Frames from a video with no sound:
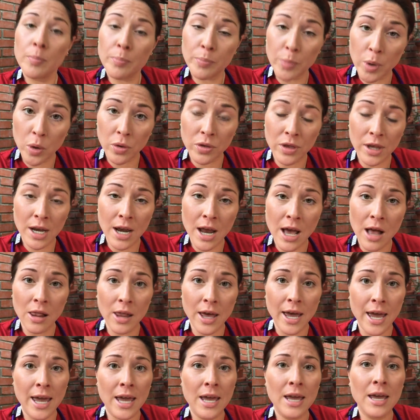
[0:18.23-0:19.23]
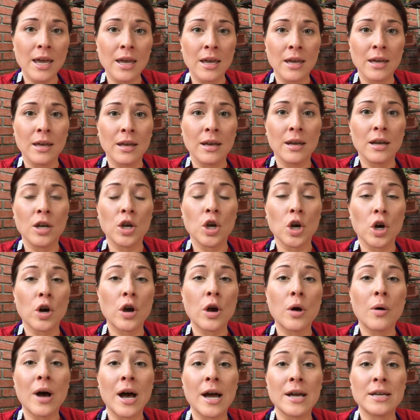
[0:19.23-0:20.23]
both in L A, in
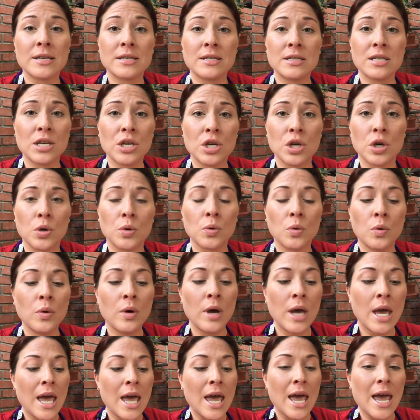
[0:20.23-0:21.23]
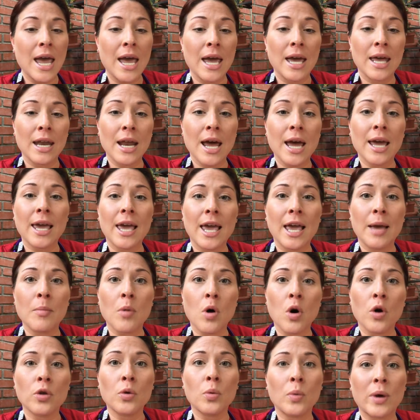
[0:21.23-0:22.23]
Neuro I C U, and I came
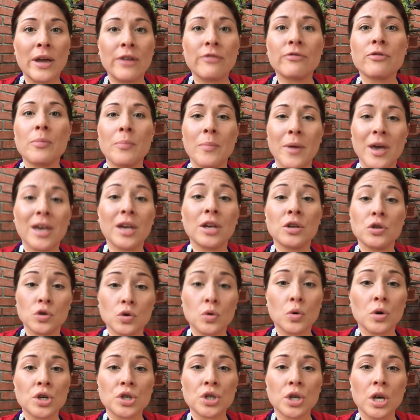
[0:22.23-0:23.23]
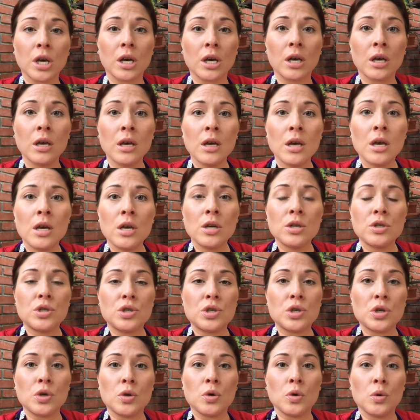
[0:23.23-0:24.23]
all the way from Macon, Georgia
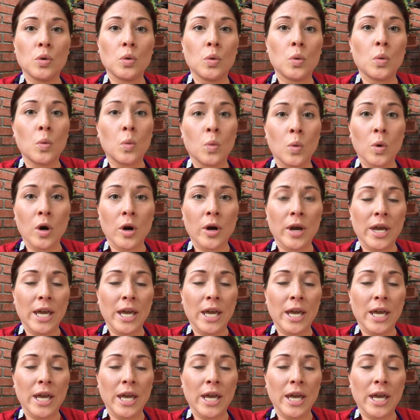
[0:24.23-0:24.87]
to work